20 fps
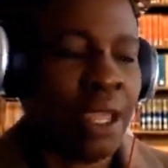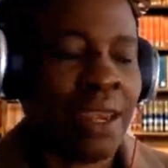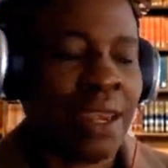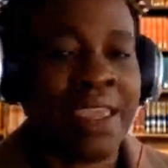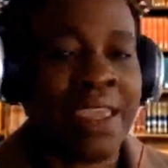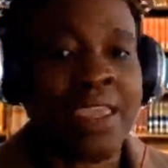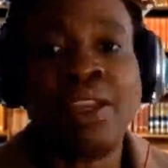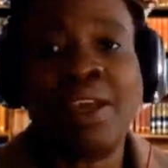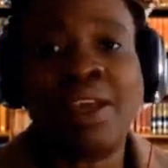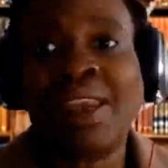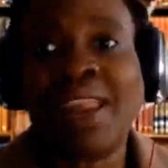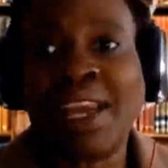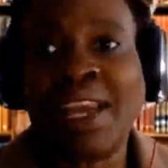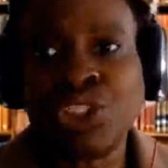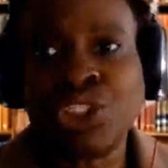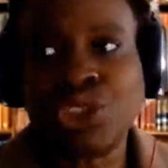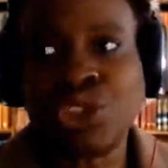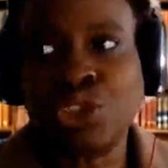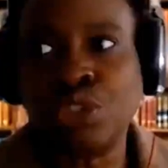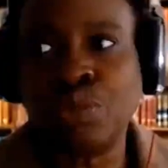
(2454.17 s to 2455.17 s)
Like in a
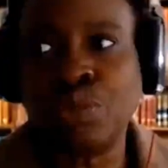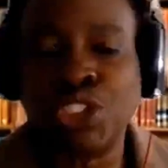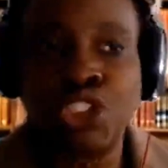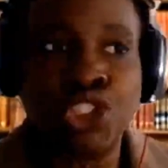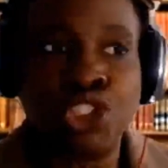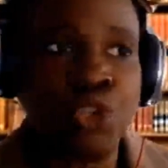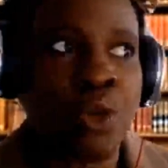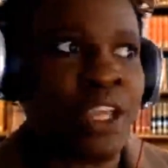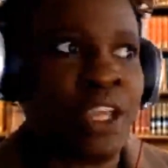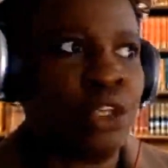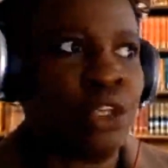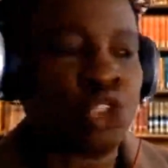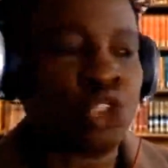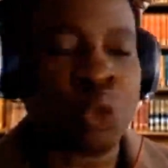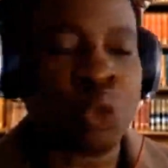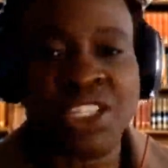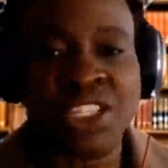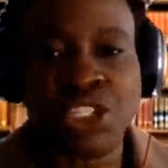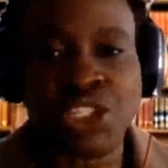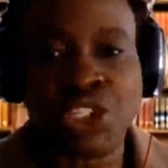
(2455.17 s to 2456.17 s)
classroom, it's you and your
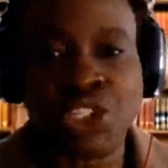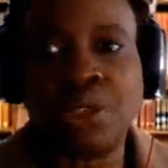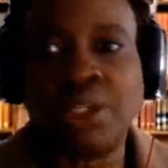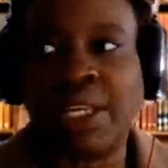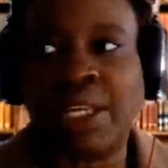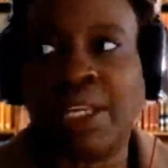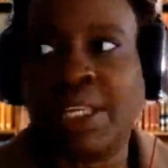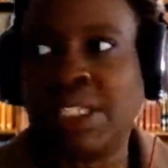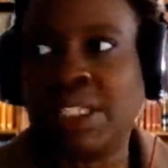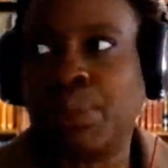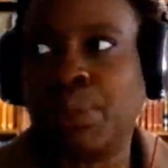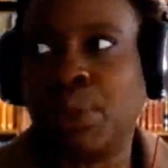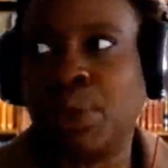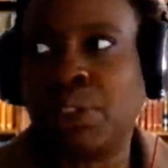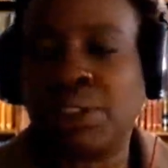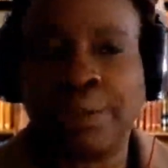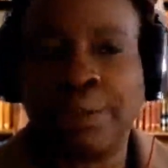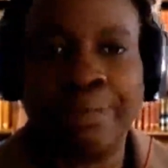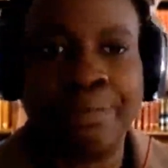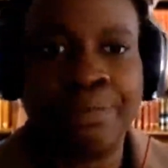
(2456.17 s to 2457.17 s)
20 students, but